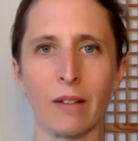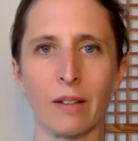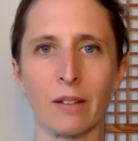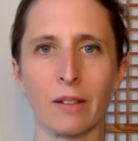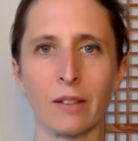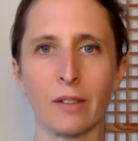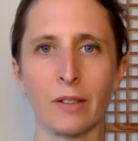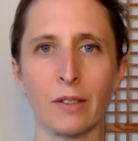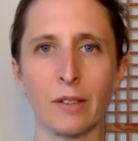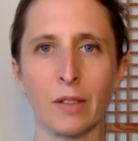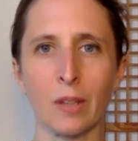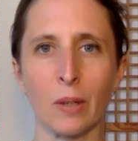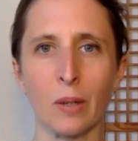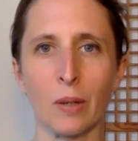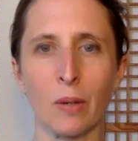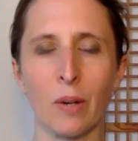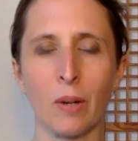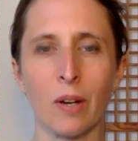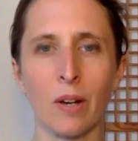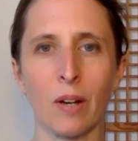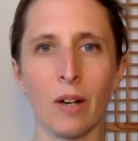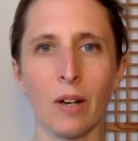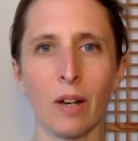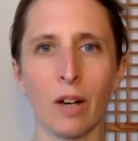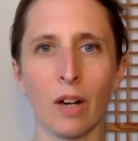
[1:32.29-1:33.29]
So
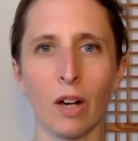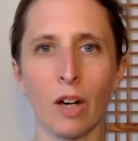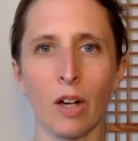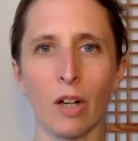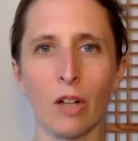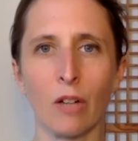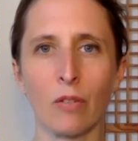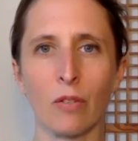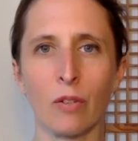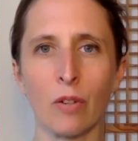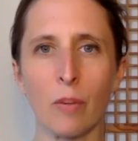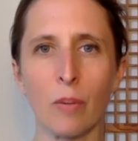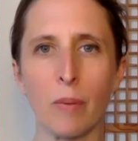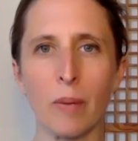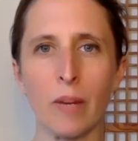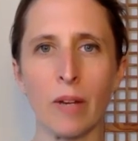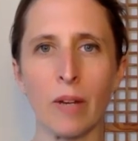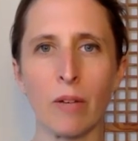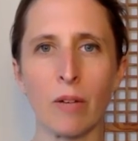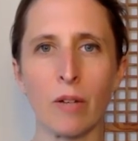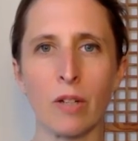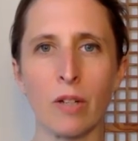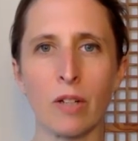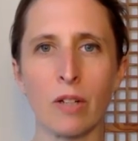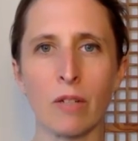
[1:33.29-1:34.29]
over a
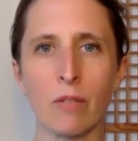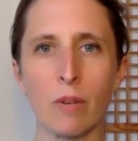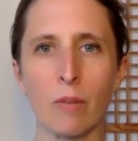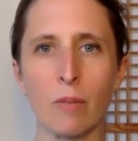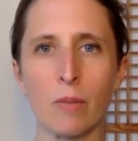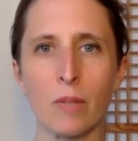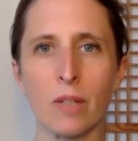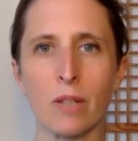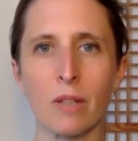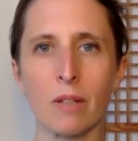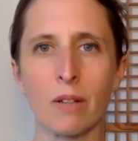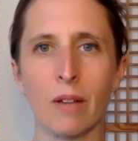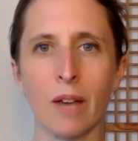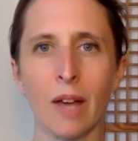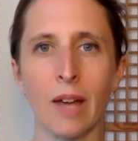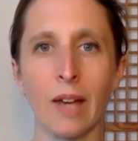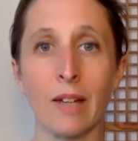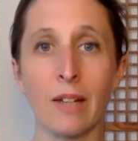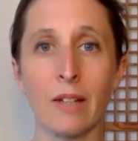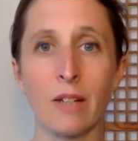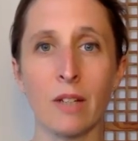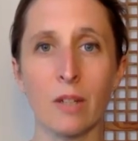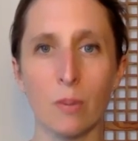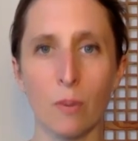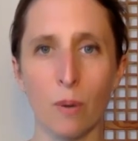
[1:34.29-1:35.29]
period of up to 8
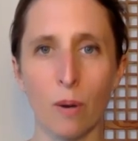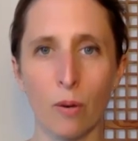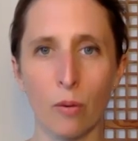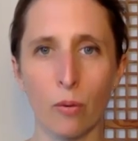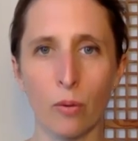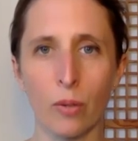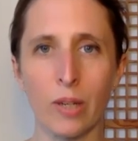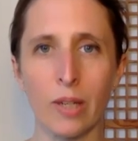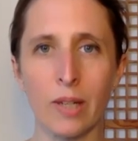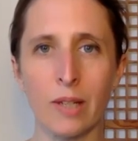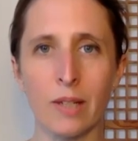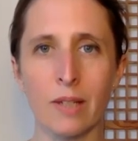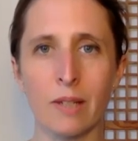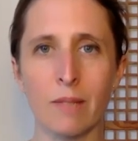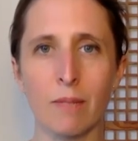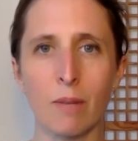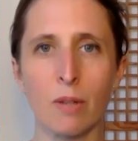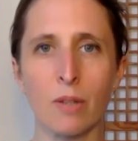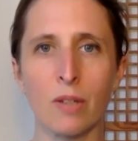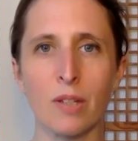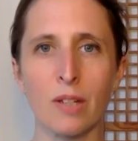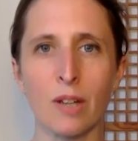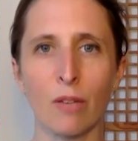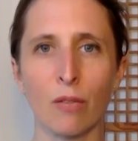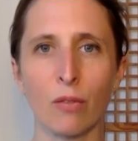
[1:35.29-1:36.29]
to 12 weeks, most
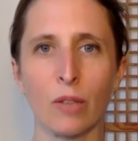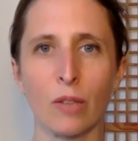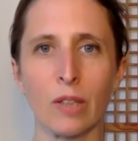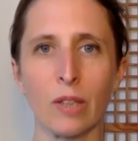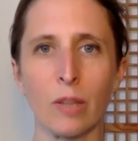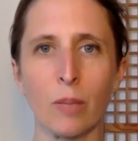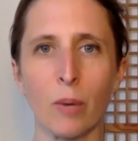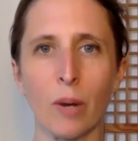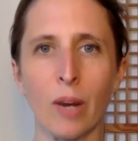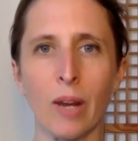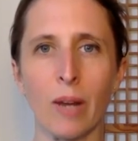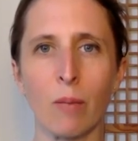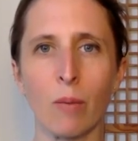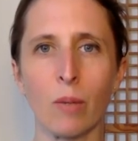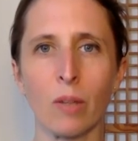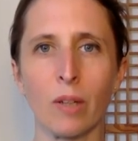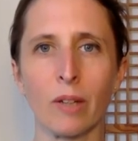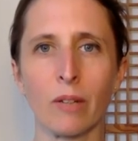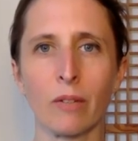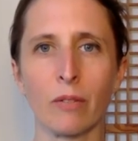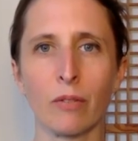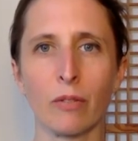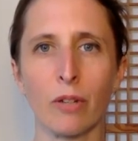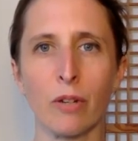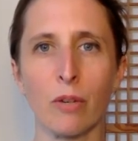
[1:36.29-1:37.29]
definitely the brain will
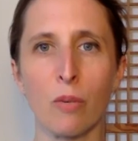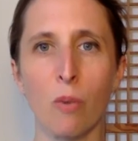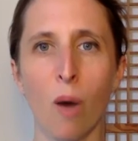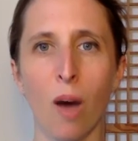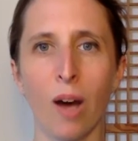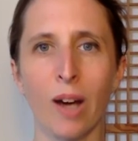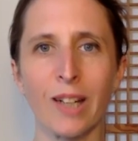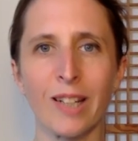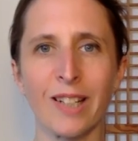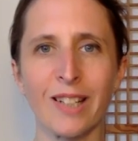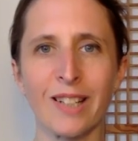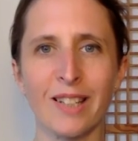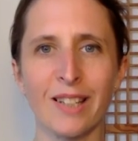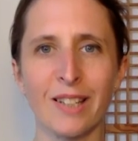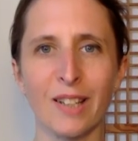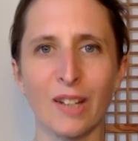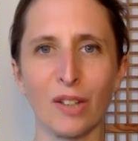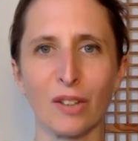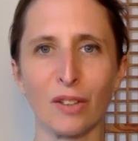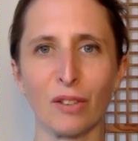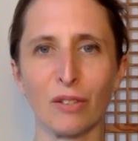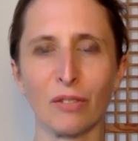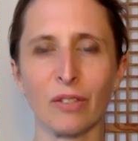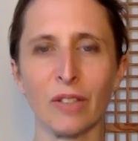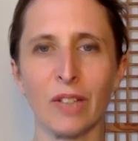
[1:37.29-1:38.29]
have rewired
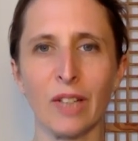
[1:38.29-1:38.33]
itself.